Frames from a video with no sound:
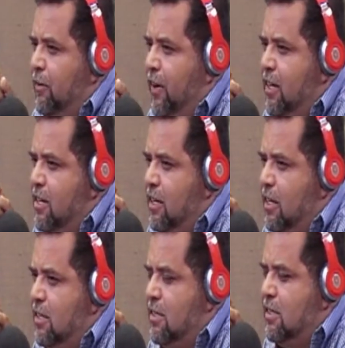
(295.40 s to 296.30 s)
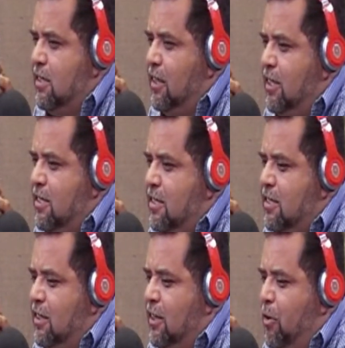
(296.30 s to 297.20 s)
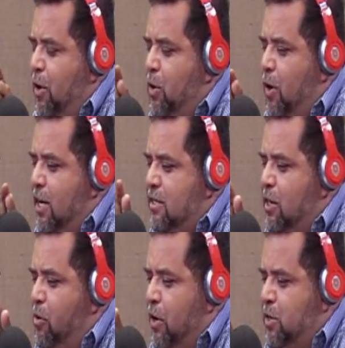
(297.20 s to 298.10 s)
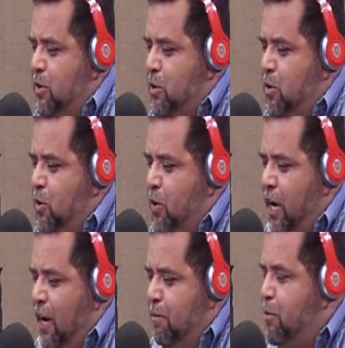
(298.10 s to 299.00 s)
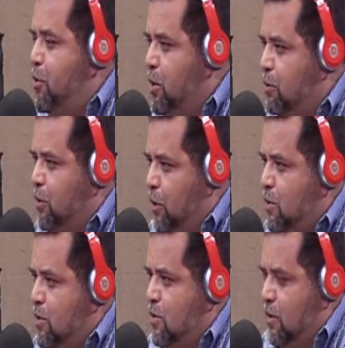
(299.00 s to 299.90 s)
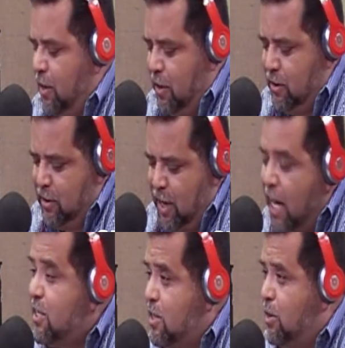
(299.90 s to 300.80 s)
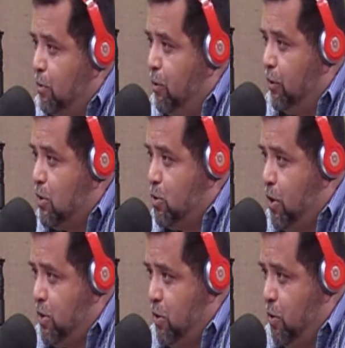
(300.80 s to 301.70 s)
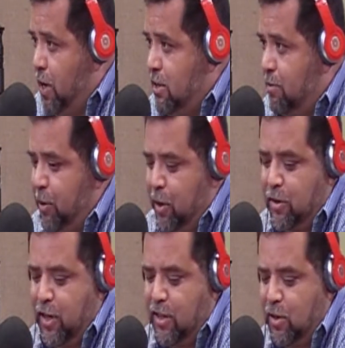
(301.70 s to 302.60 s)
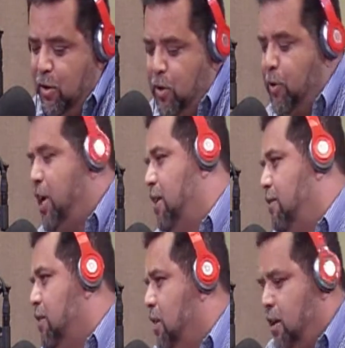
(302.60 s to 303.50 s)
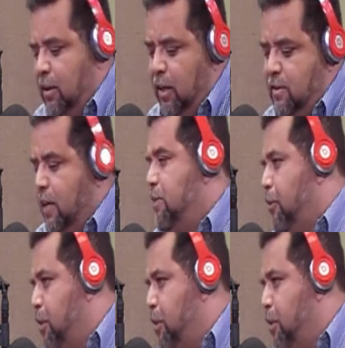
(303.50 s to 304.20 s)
the funny thing is when you asking questions, you have proof of those for those questions you ask, because I saw you have, let's say, the